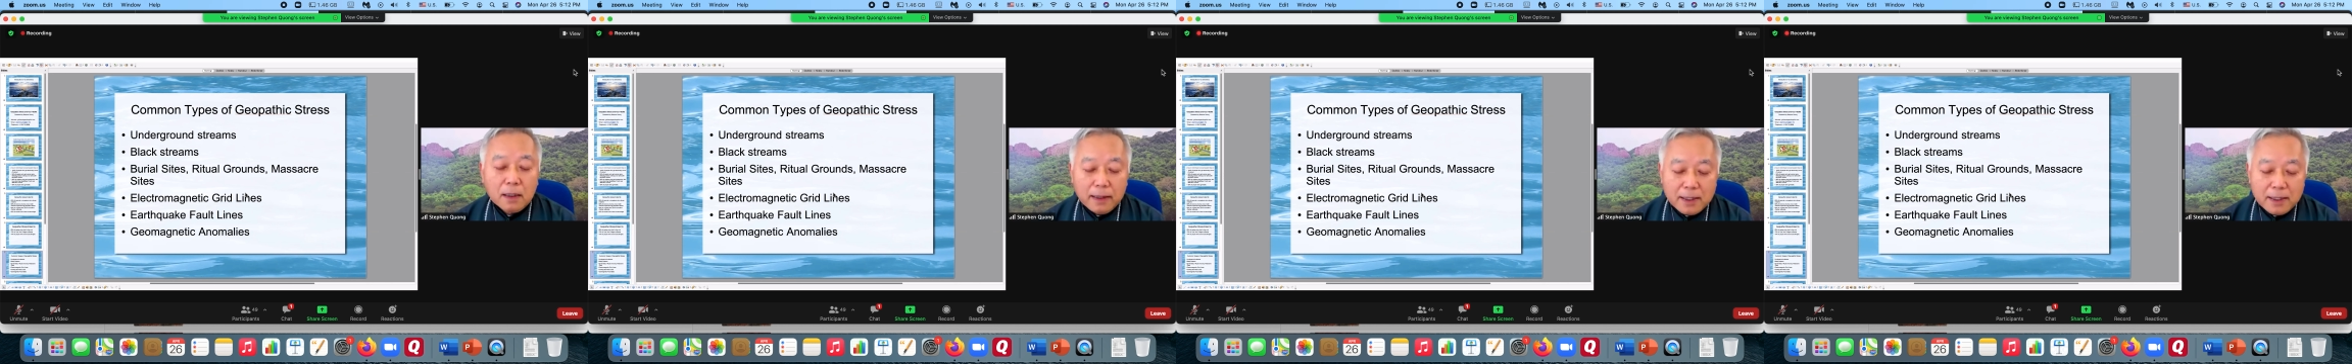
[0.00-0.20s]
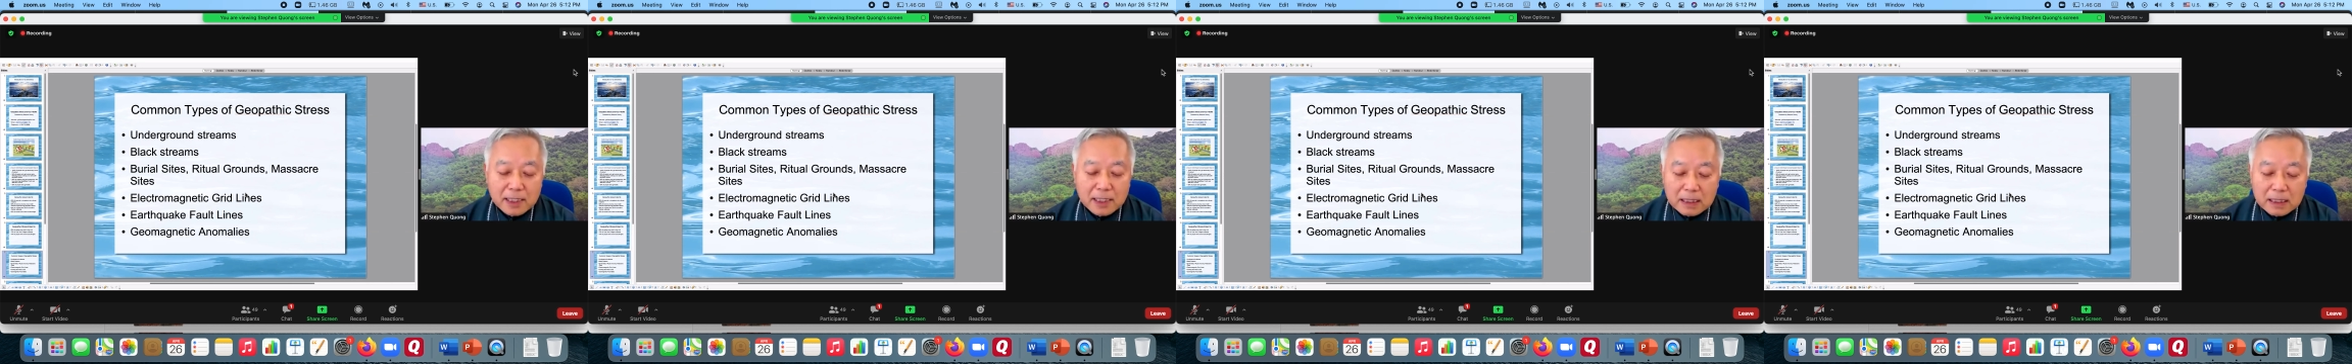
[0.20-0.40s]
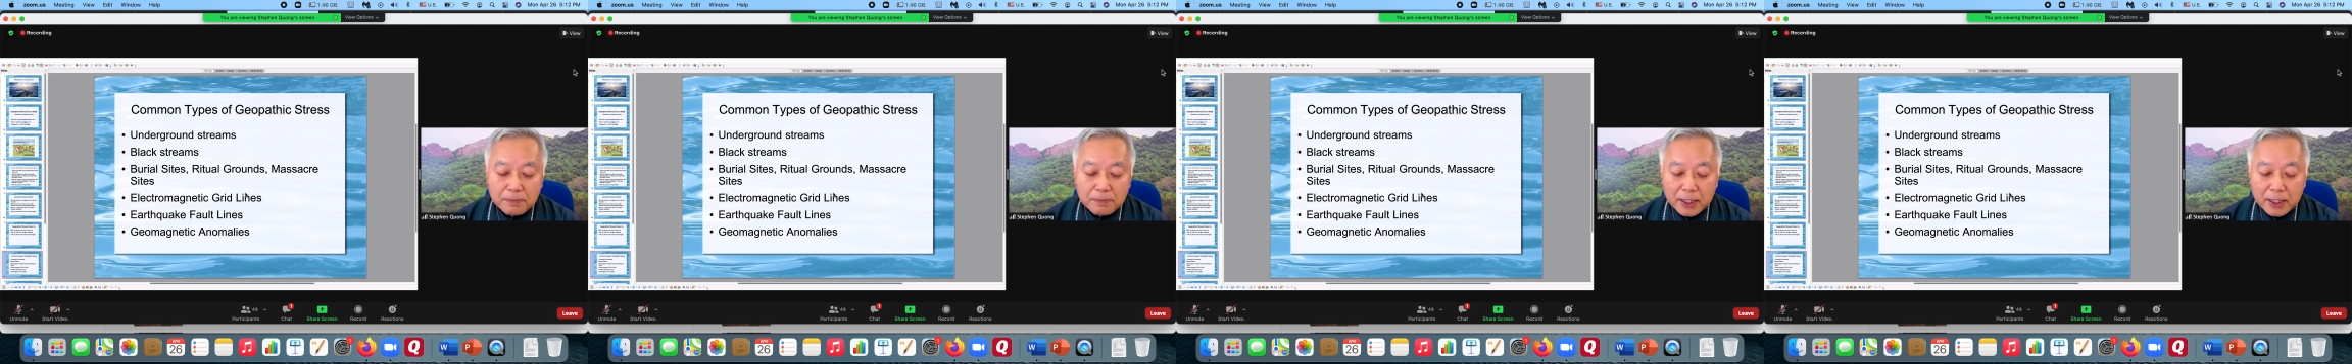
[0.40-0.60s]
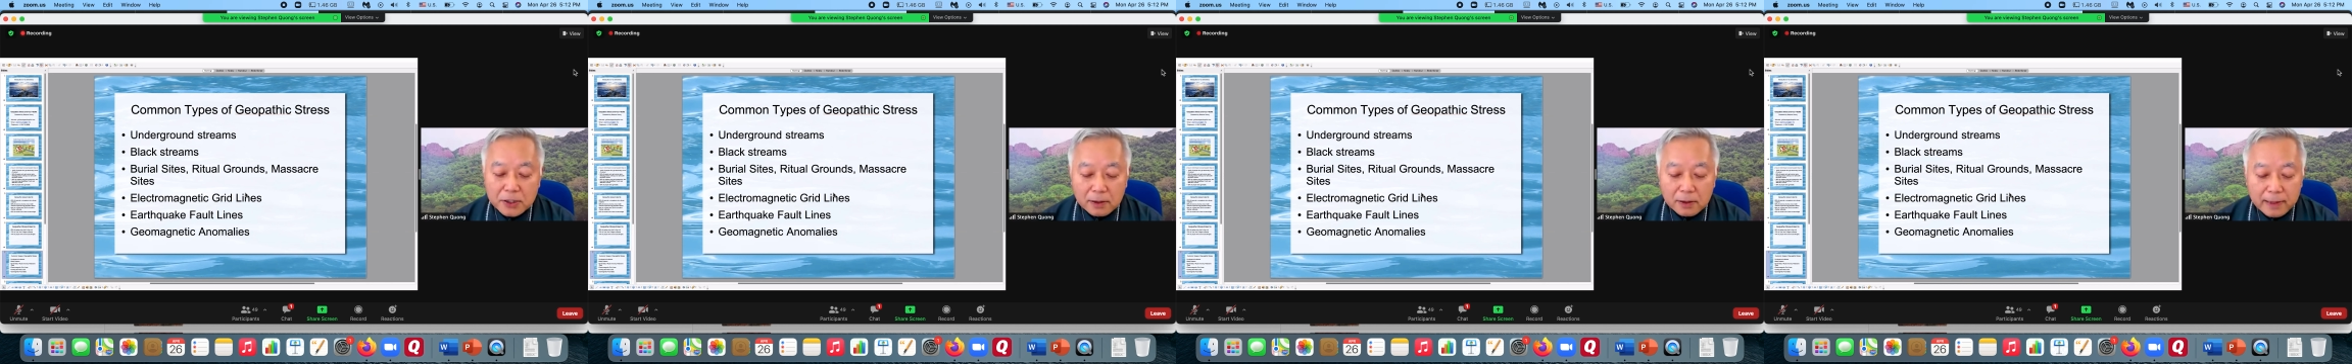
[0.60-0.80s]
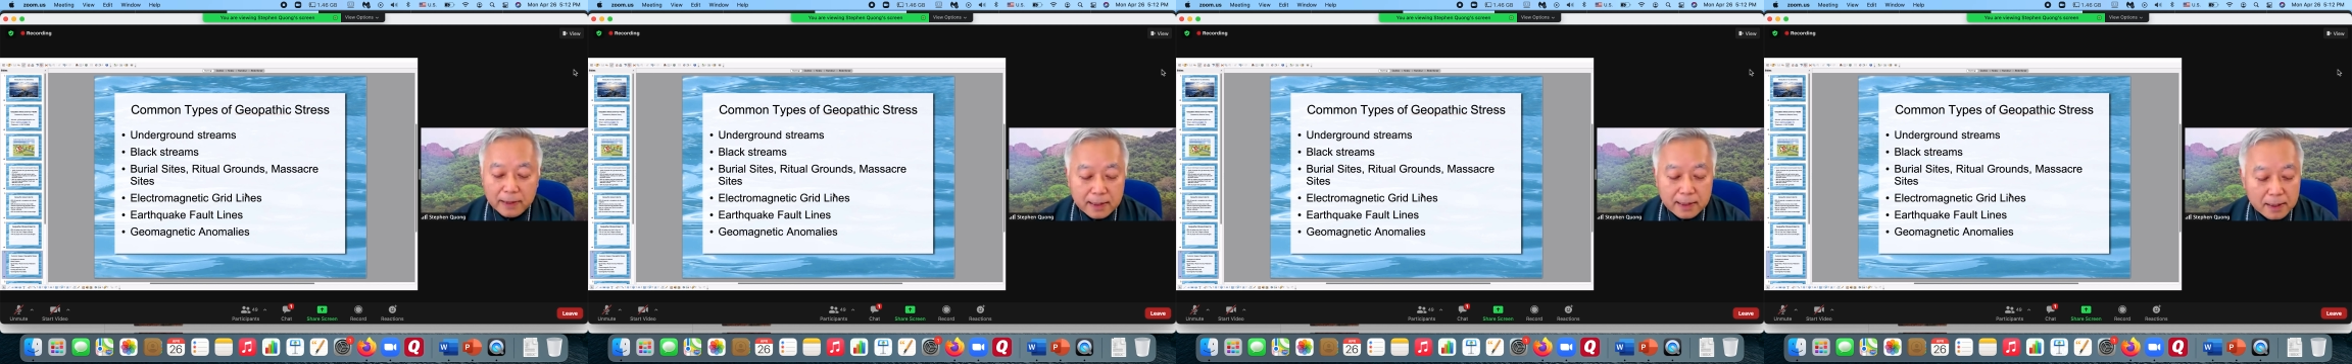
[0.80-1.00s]

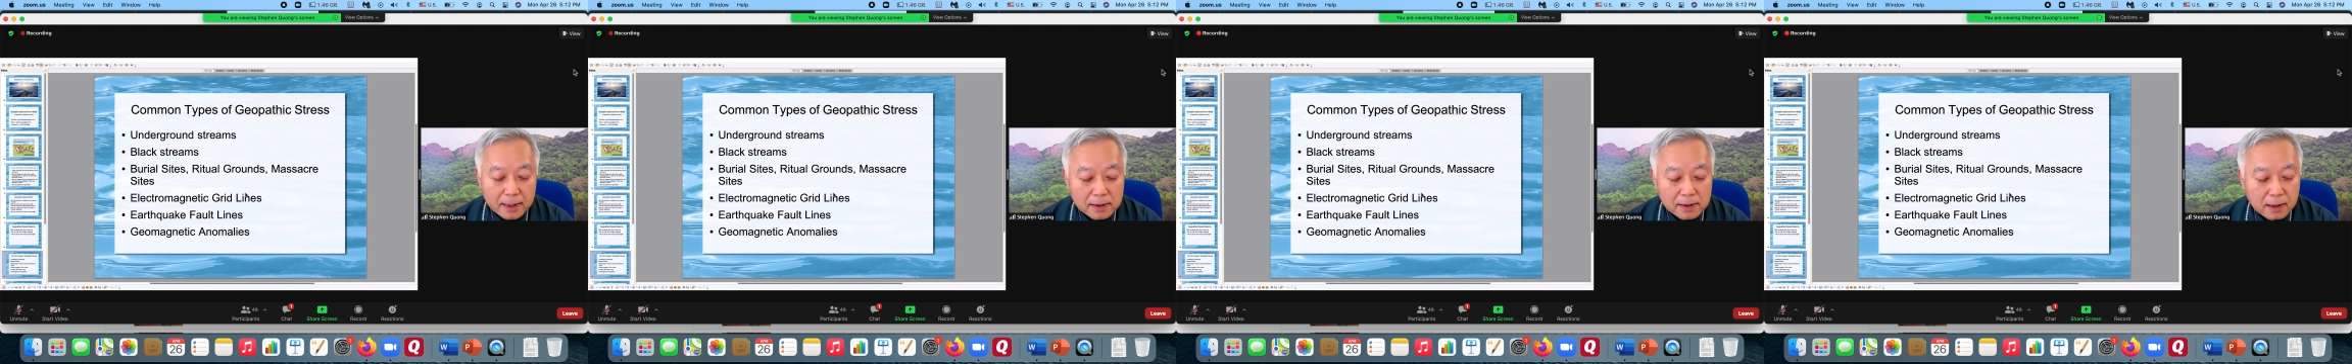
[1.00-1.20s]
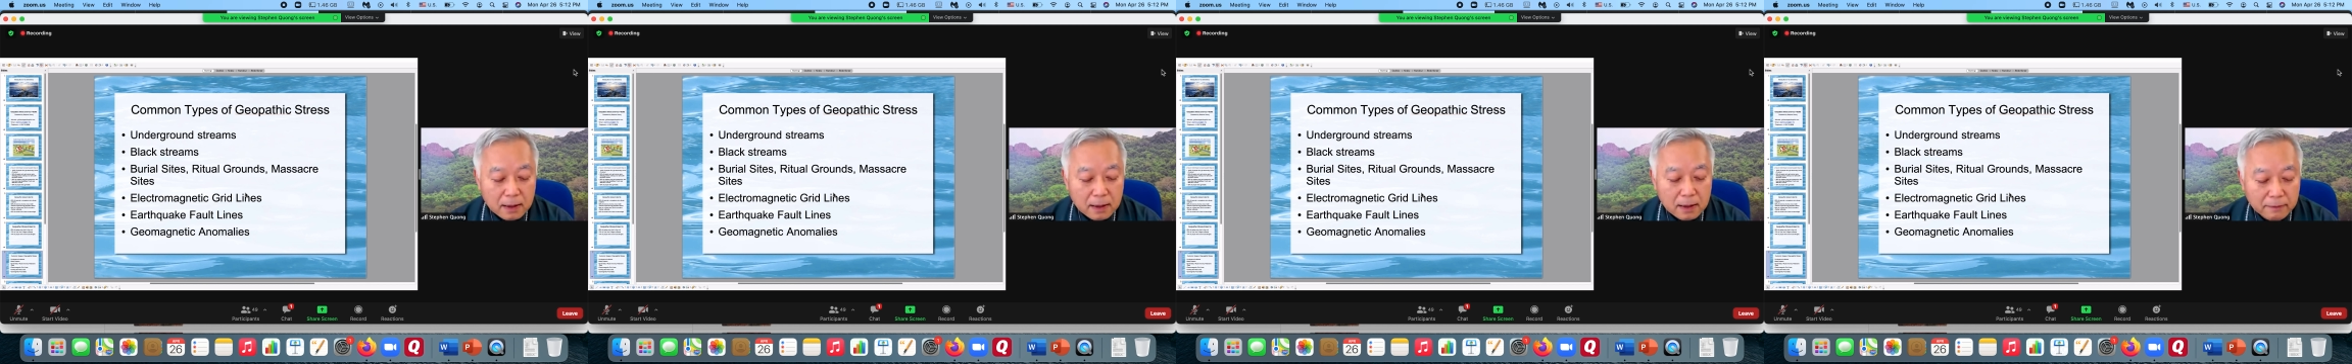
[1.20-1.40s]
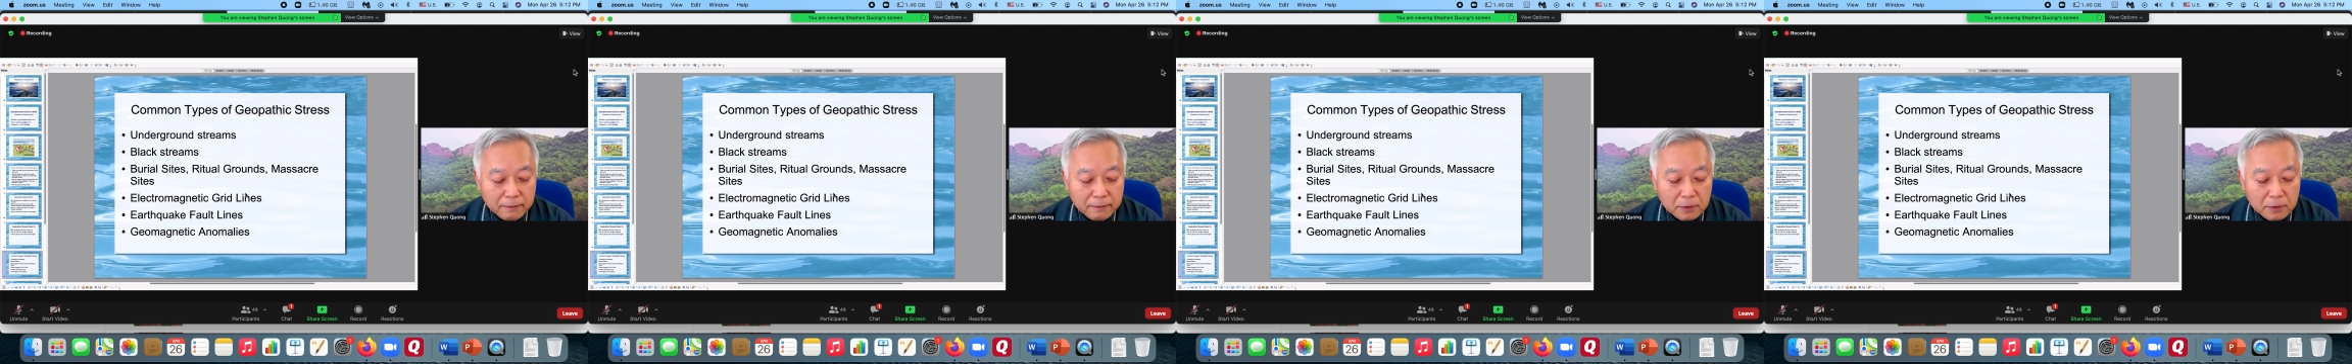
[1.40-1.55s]
especially sensitive